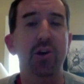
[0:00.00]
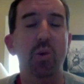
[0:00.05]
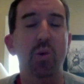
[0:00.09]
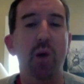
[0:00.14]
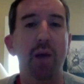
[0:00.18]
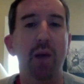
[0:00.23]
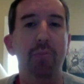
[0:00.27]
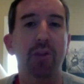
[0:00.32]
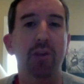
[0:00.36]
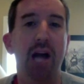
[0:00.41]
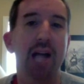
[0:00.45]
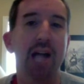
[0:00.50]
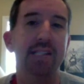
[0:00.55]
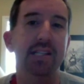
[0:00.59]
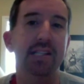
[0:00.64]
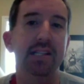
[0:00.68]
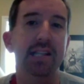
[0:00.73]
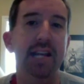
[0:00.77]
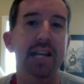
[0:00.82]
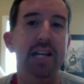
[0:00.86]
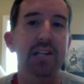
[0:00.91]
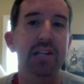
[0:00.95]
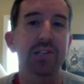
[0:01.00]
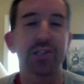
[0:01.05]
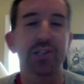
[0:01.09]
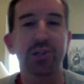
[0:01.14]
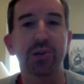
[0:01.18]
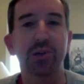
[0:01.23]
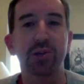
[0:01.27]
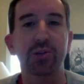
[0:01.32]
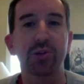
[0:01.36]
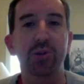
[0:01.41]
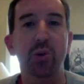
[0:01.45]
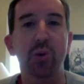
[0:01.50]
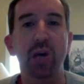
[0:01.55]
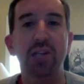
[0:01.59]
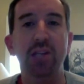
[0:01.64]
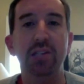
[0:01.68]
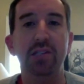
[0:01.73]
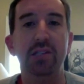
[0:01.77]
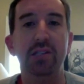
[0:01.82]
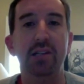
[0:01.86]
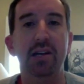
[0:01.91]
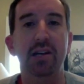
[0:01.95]
or why plots had taken certain
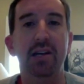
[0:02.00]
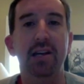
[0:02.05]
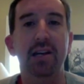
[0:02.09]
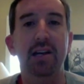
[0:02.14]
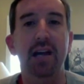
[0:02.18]
twists,